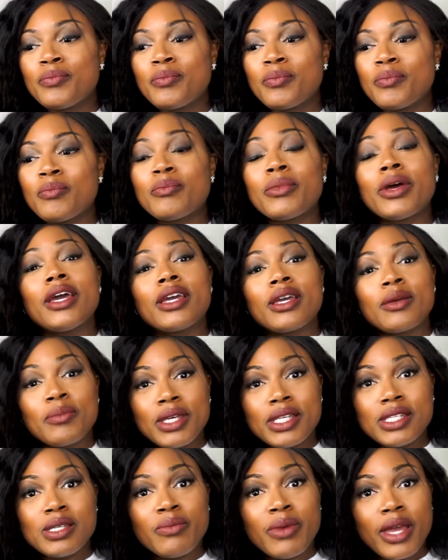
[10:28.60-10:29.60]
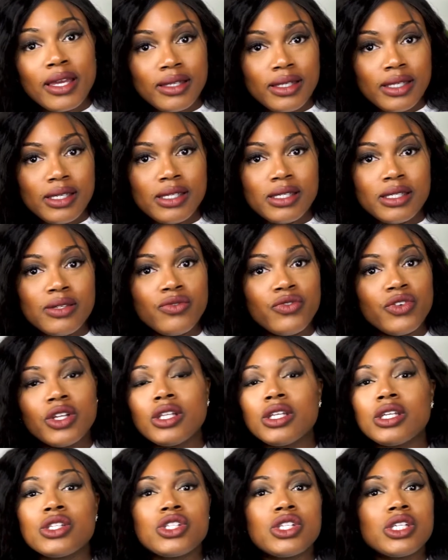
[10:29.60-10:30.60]
begging me to make these
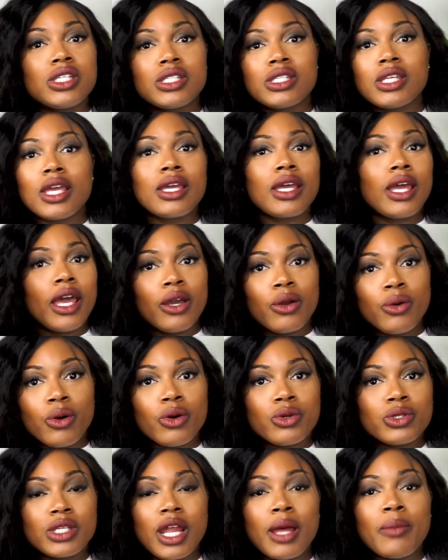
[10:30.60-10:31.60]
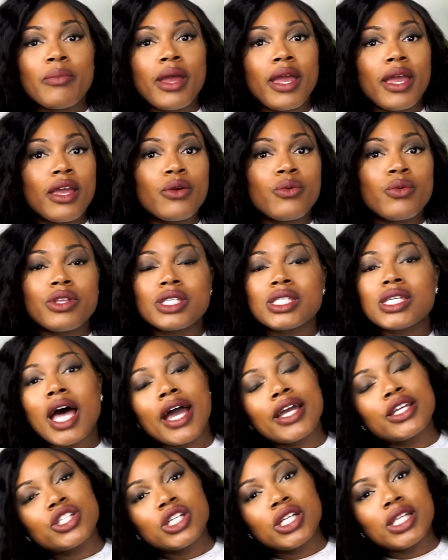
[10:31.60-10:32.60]
Philly cheesesteak egg rolls that I made with
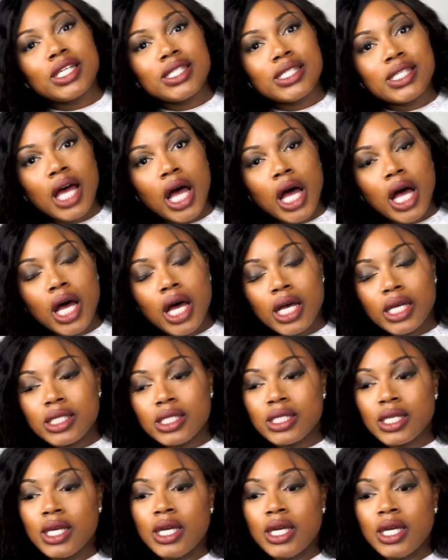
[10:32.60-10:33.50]
Thai chili sauce.